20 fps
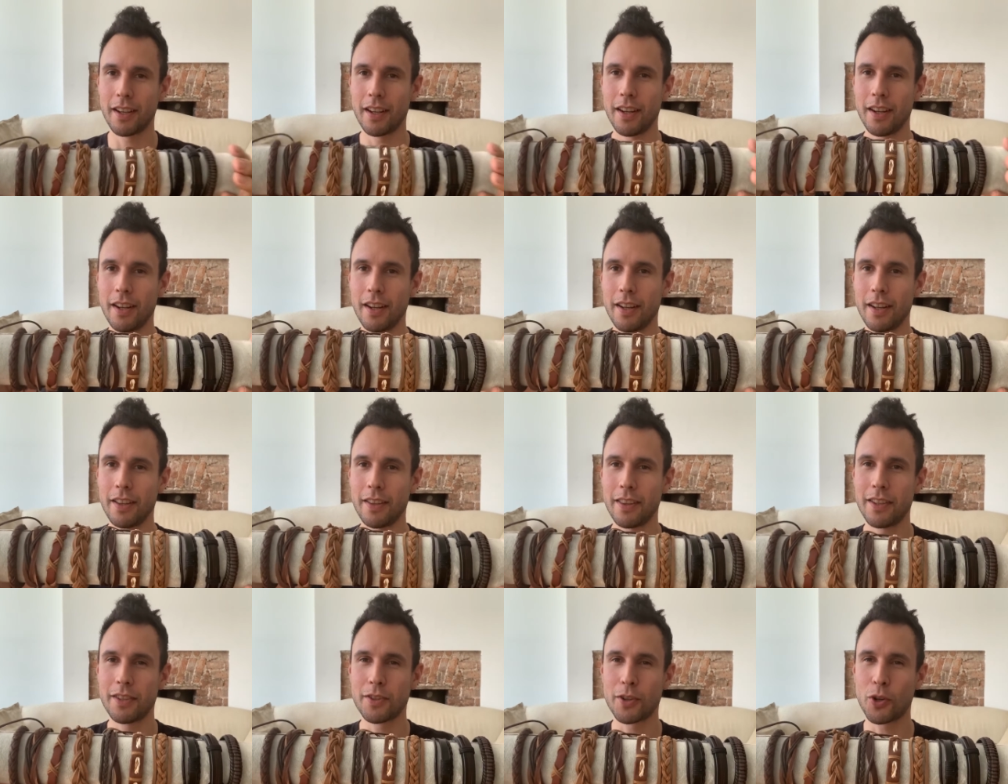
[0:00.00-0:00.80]

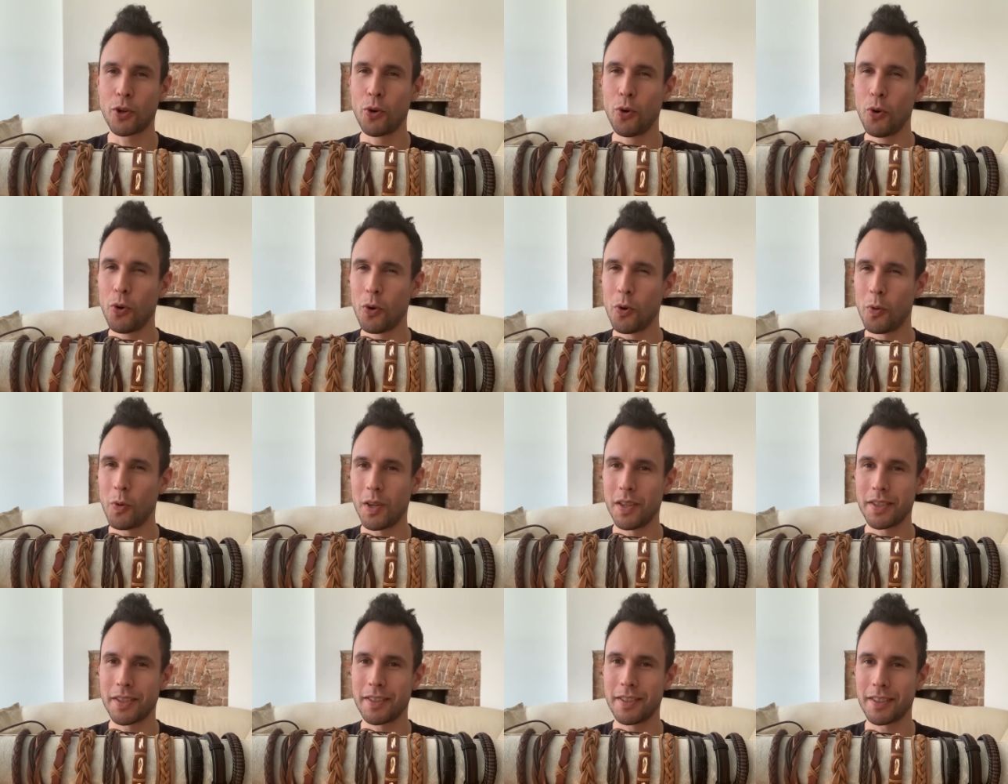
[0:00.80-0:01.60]
Uh, these are cool
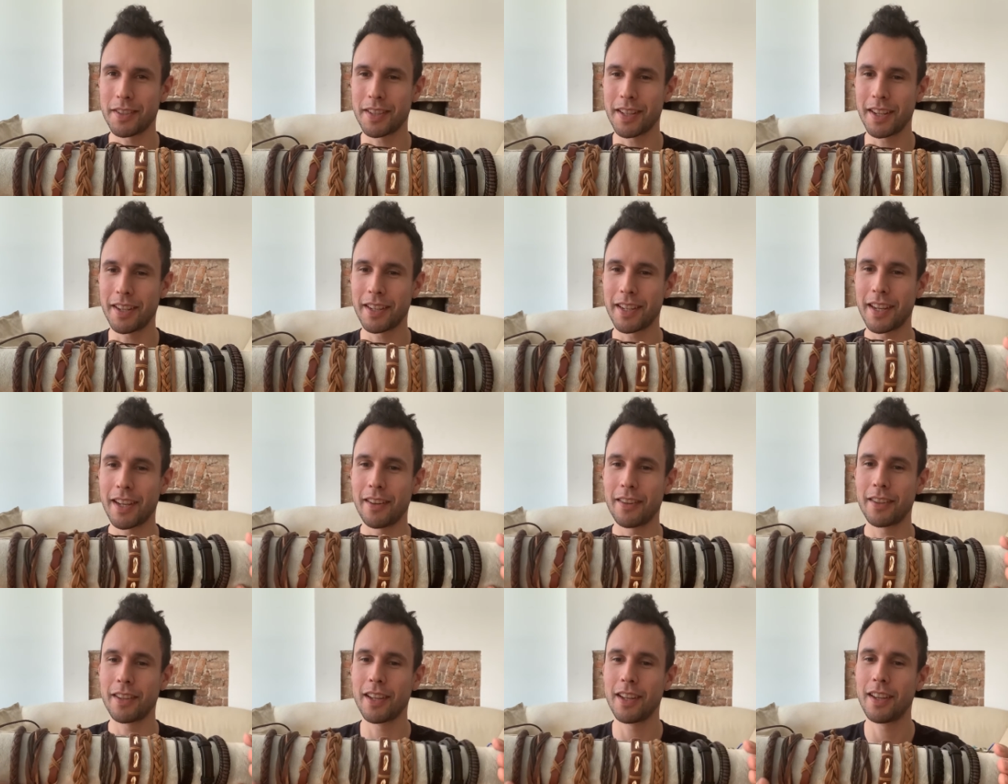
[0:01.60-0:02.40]
while still standing
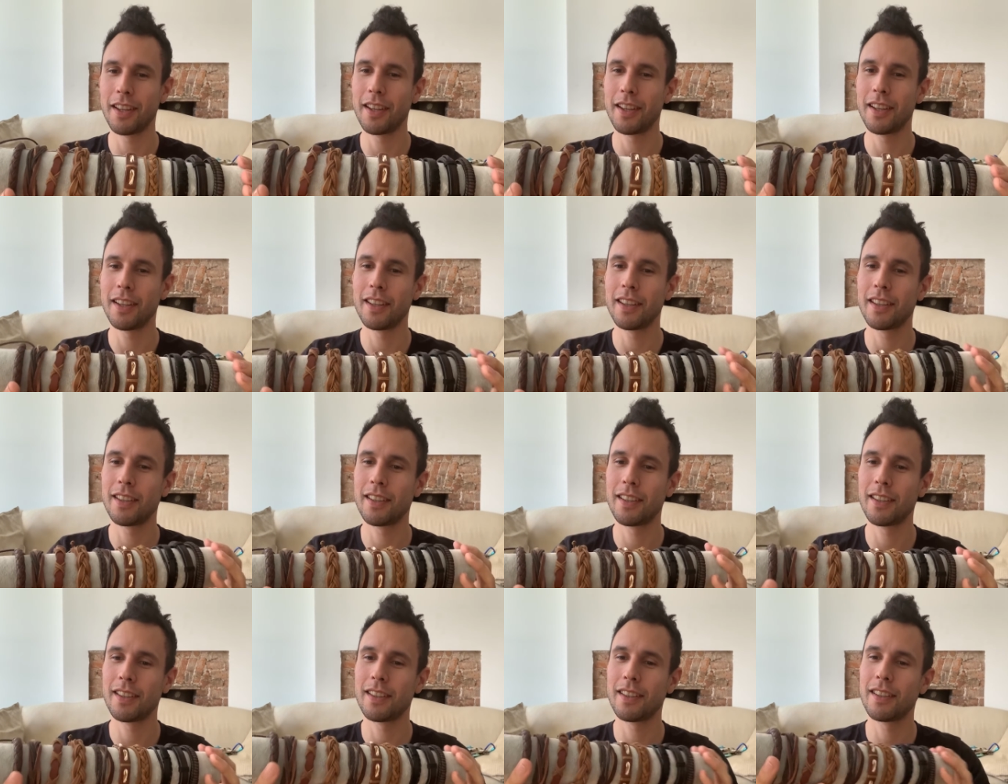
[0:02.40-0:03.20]
out.
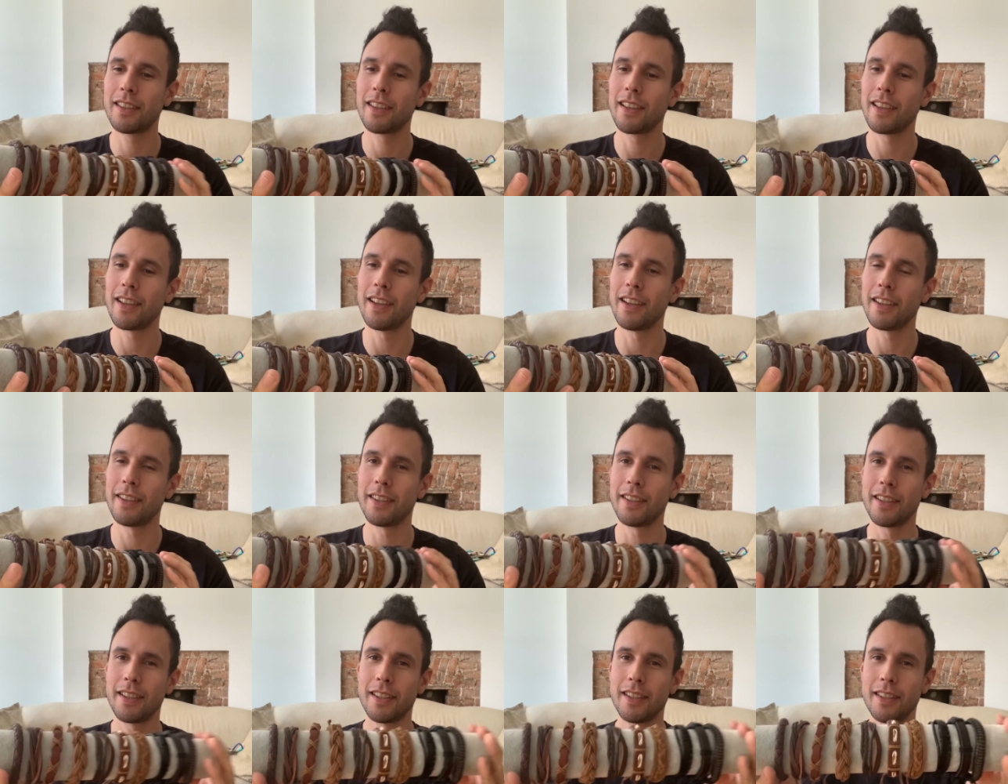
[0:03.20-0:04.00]

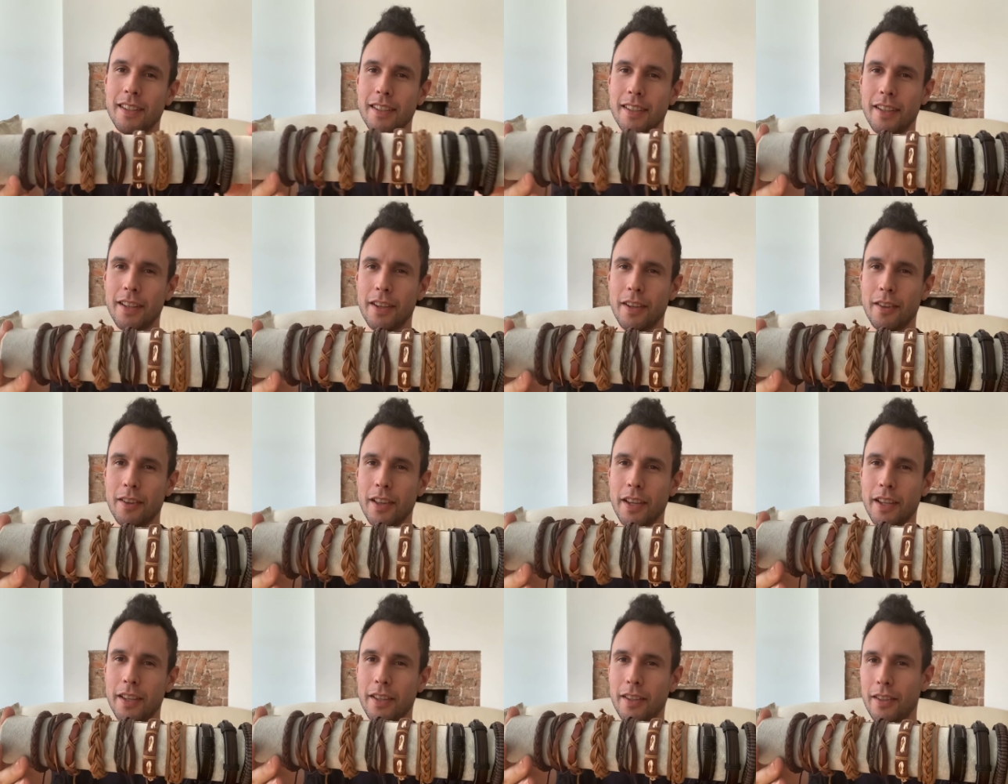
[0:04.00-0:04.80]
And, uh, you know,
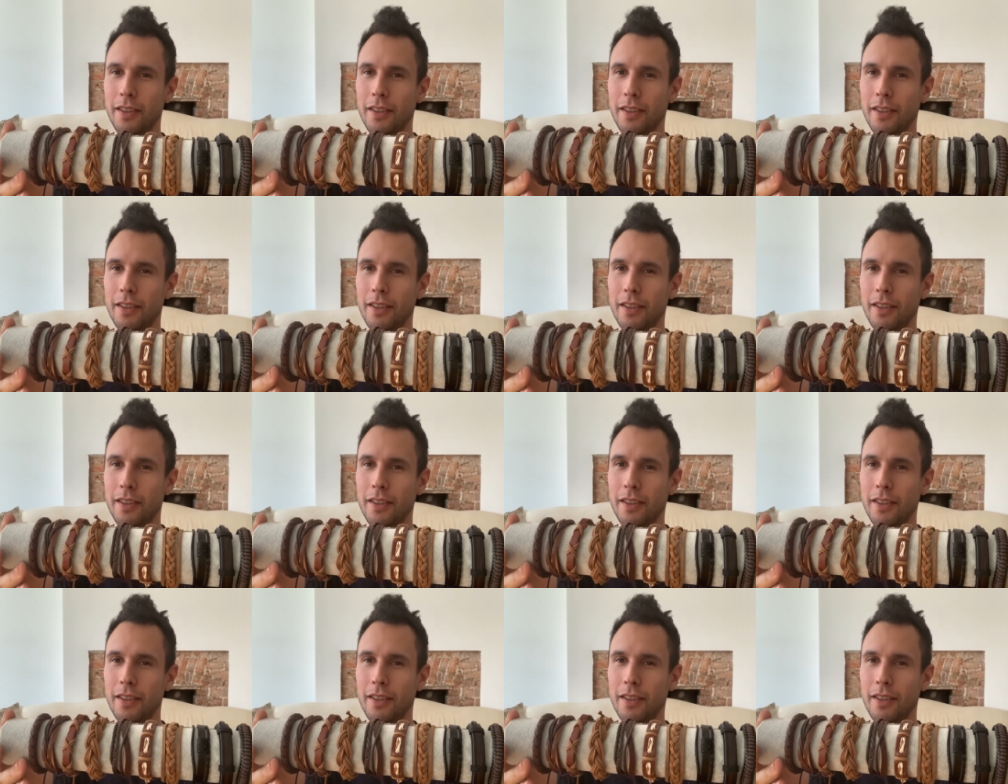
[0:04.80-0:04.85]
like,